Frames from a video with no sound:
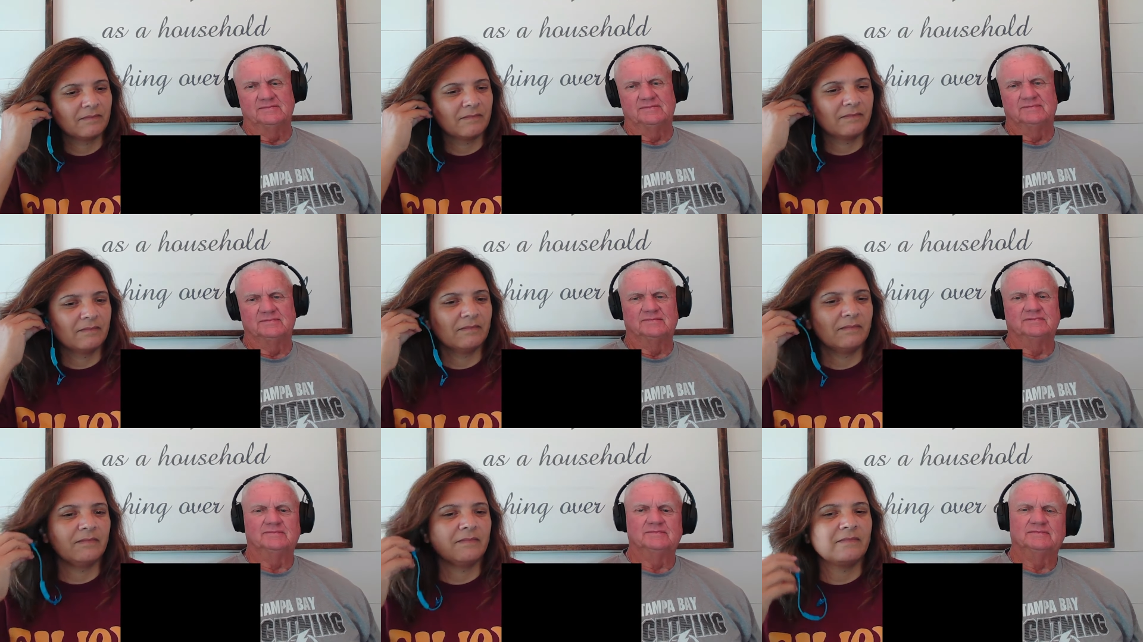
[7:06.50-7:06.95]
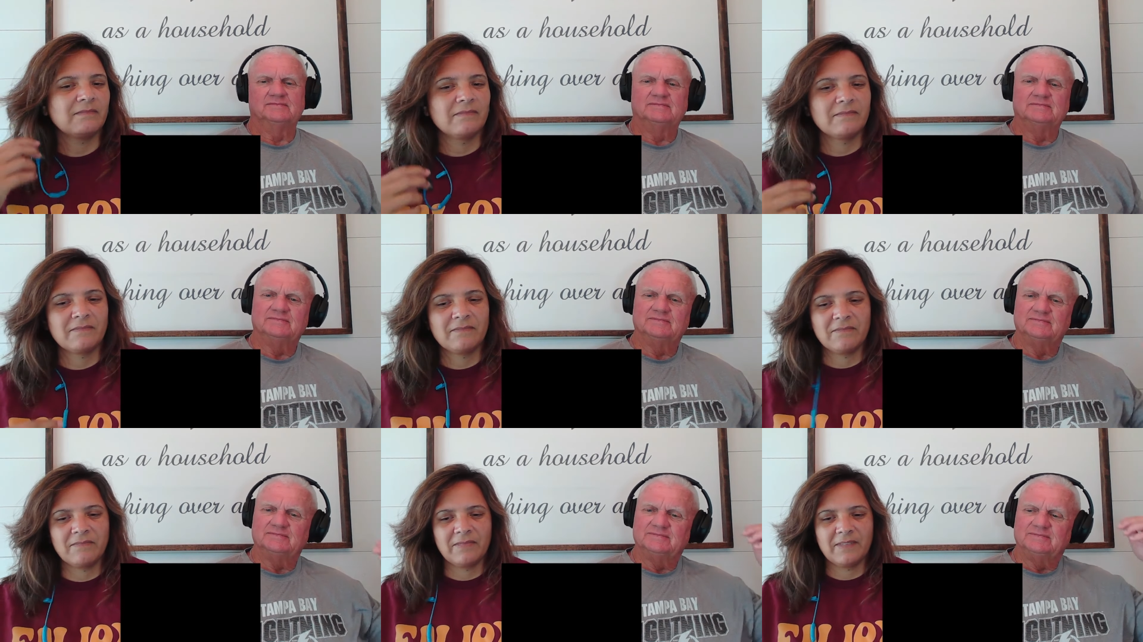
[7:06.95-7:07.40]

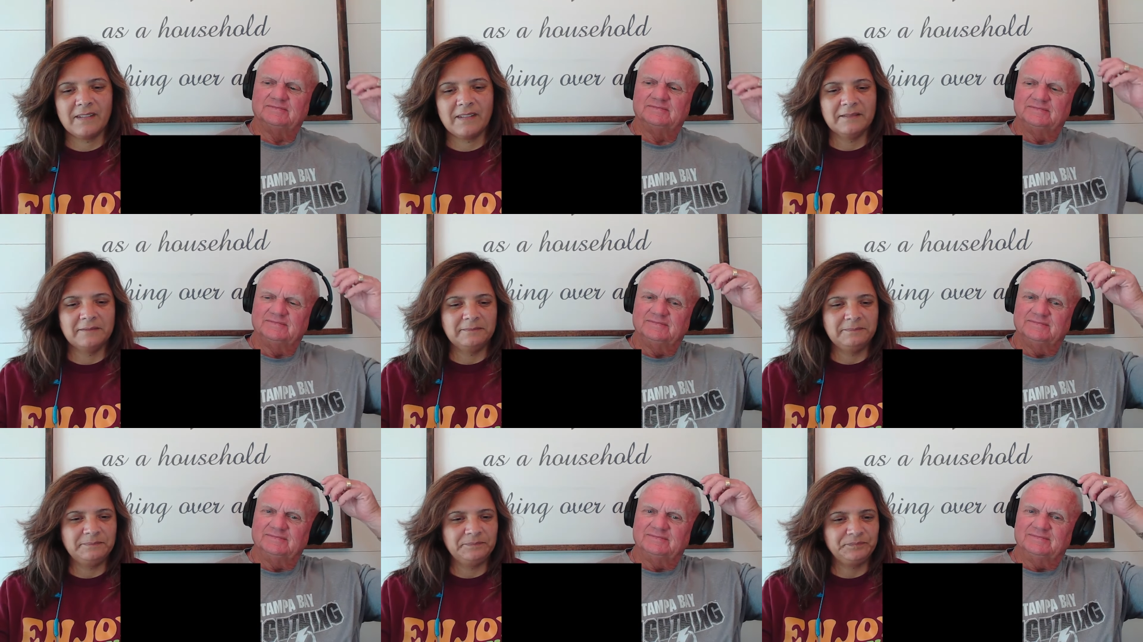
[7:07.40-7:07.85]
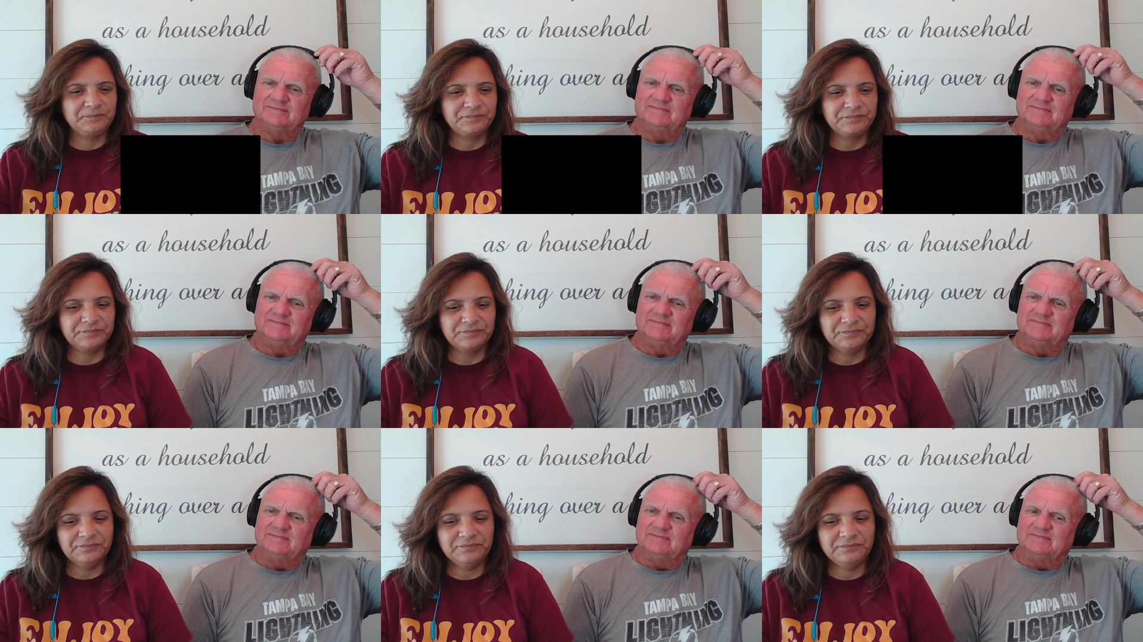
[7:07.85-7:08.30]

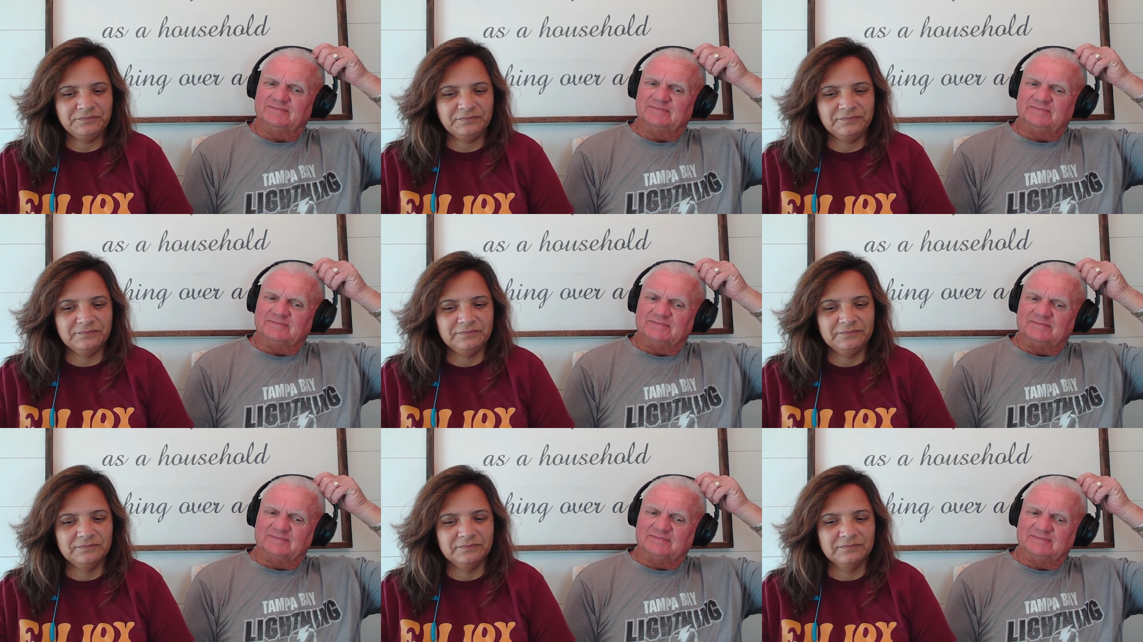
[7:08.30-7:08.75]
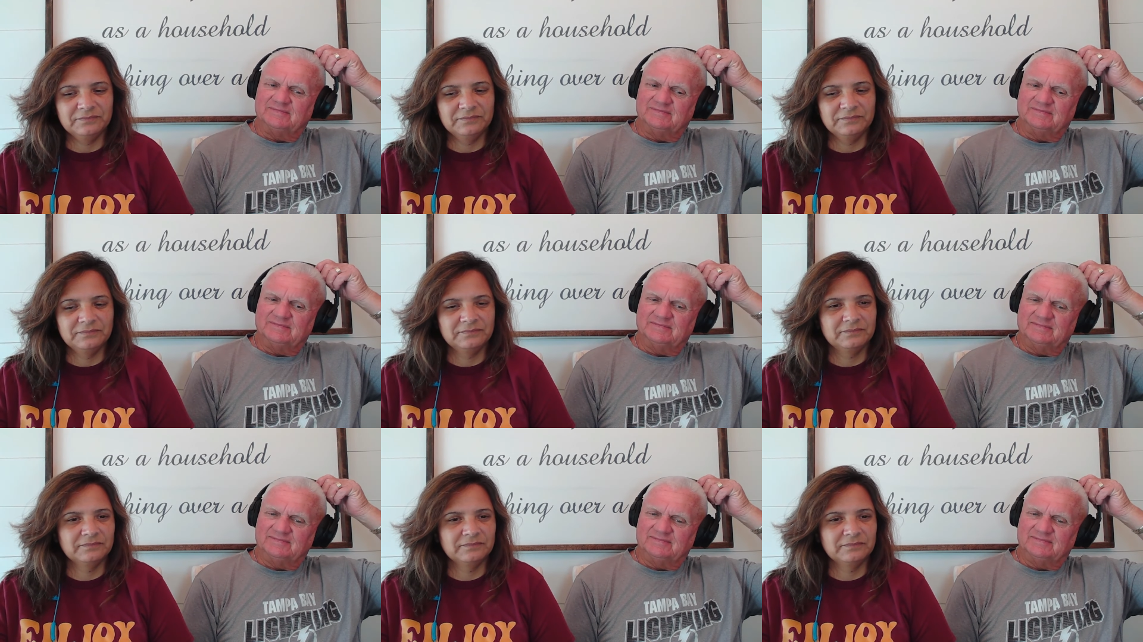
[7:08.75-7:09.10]
No one is speaking in this clip.